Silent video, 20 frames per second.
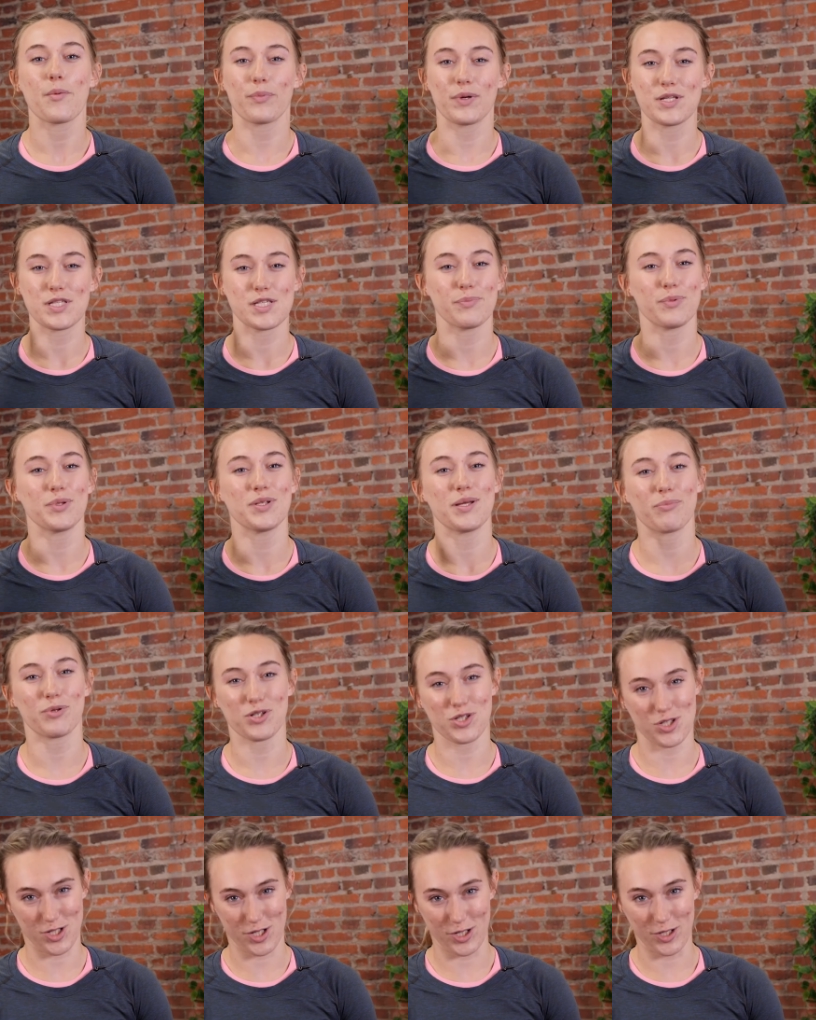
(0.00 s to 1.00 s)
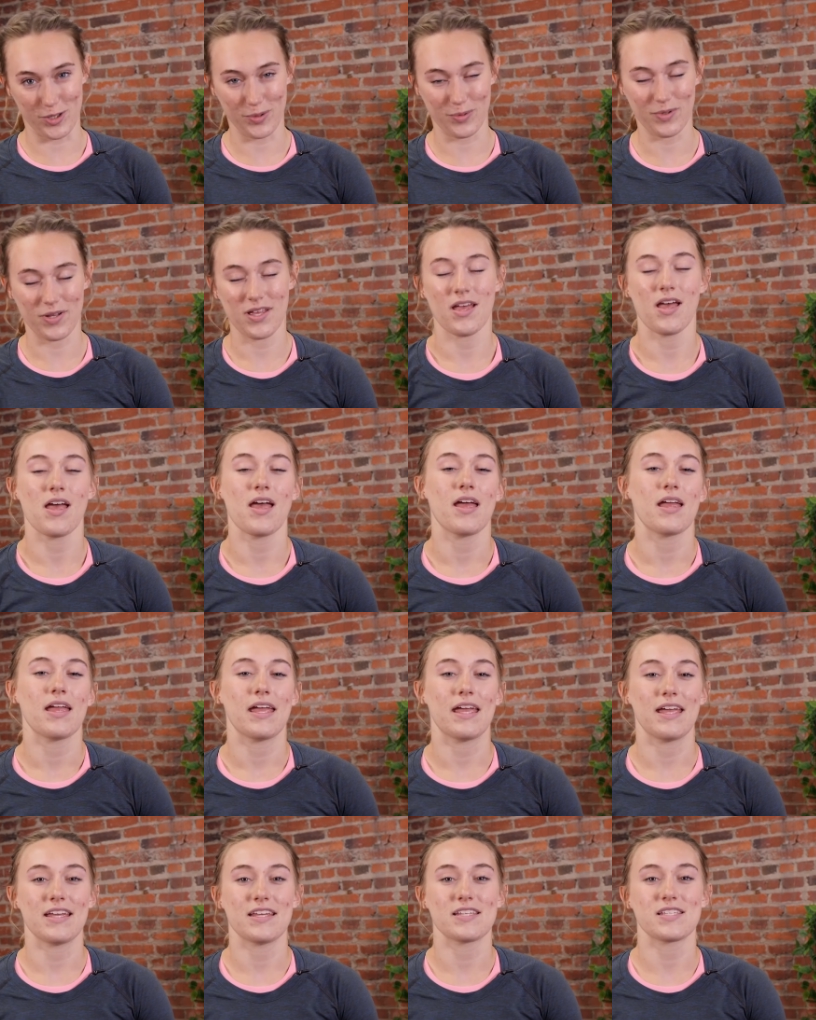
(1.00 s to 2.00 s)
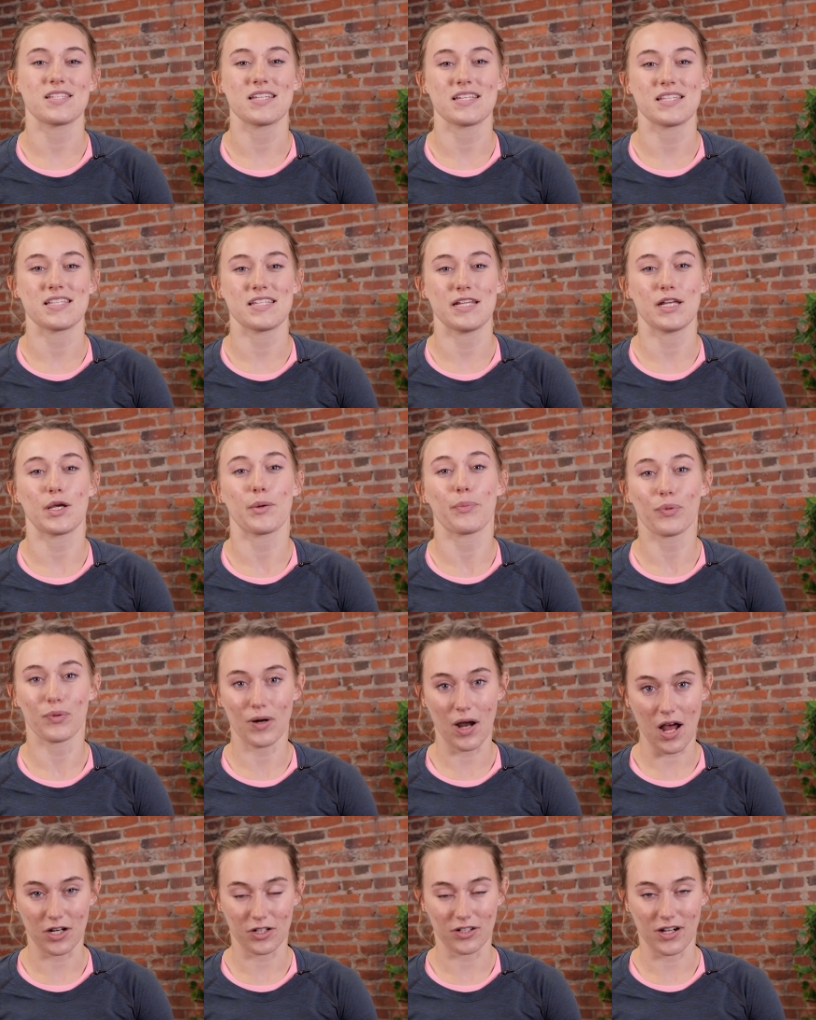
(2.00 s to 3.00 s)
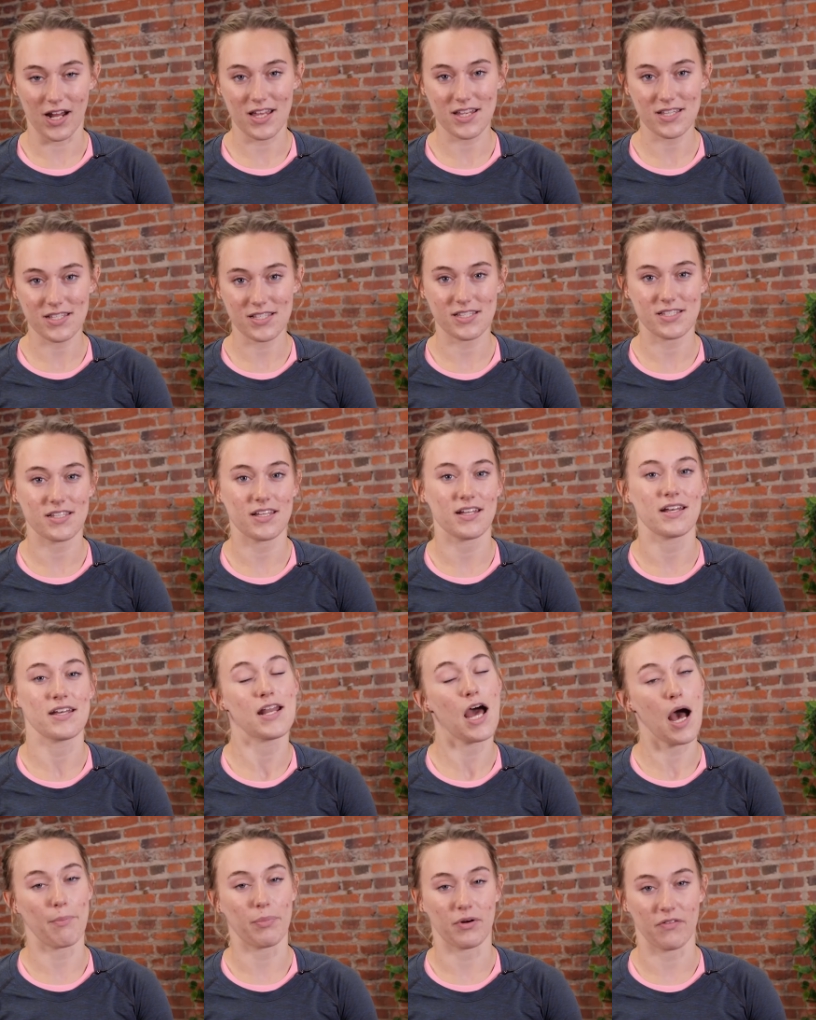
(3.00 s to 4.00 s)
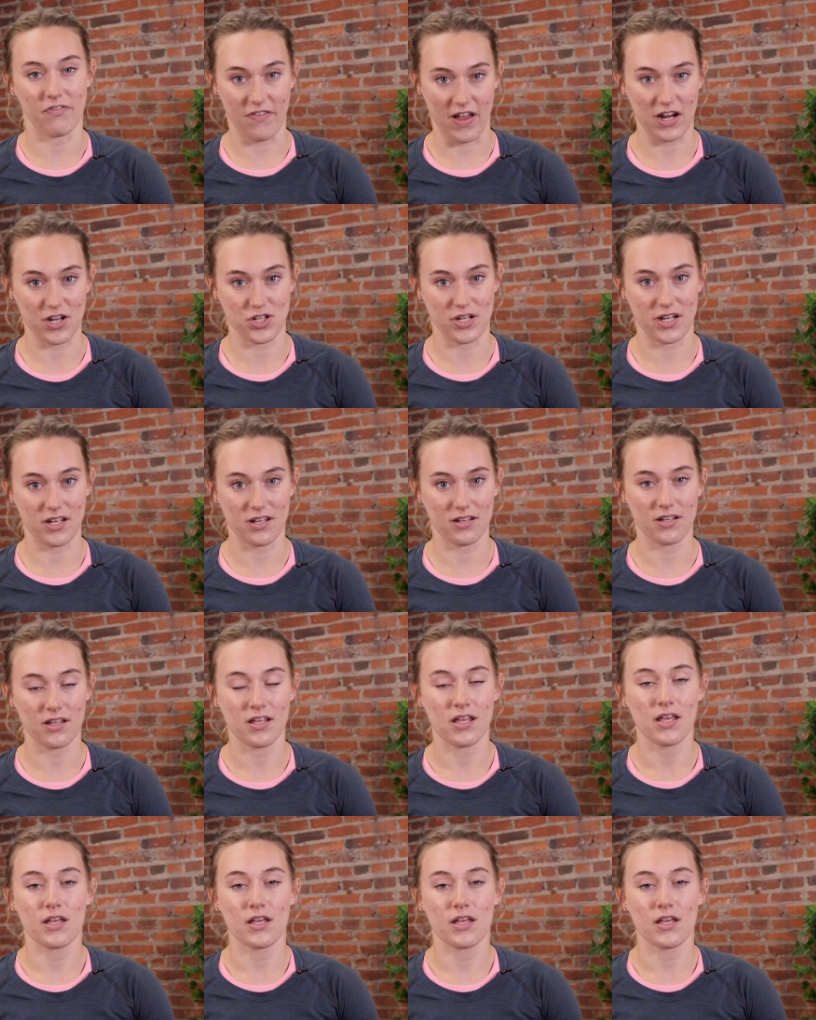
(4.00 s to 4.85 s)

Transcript: Principle number 2 is to seek progress, not perfection.